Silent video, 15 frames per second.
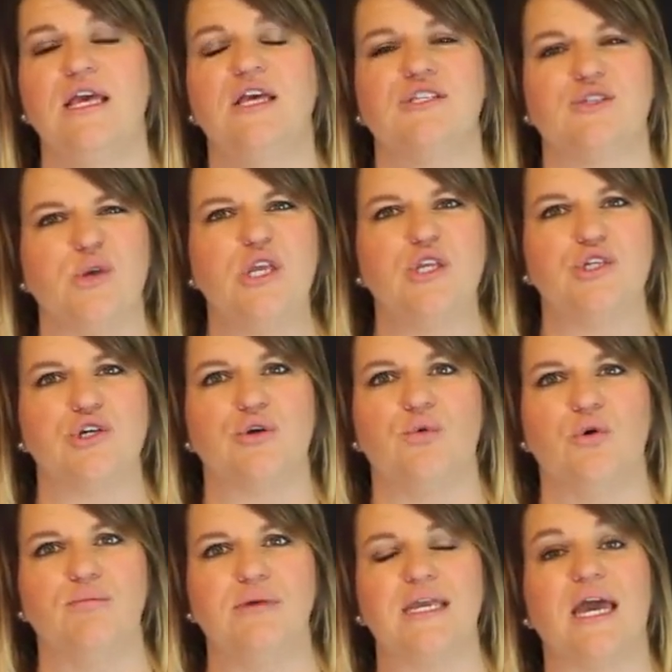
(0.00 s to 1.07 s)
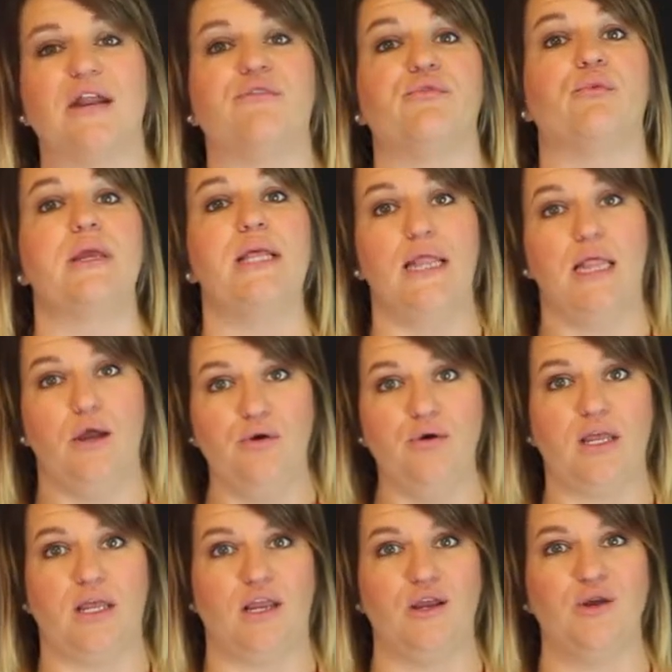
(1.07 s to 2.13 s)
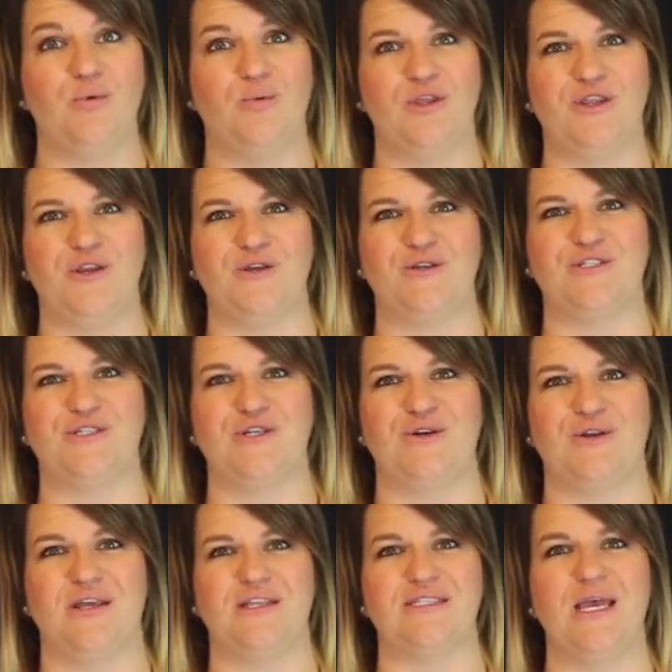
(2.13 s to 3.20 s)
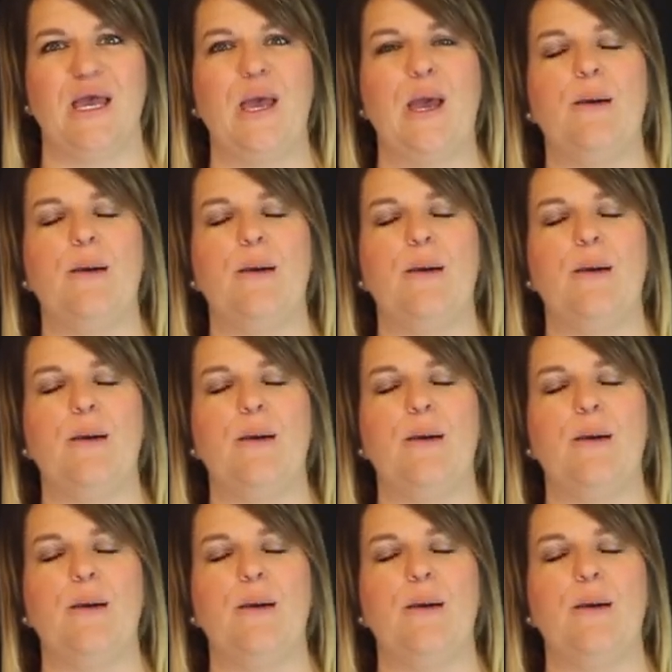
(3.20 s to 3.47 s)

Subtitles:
So each year we'll be kind of reloading with new students,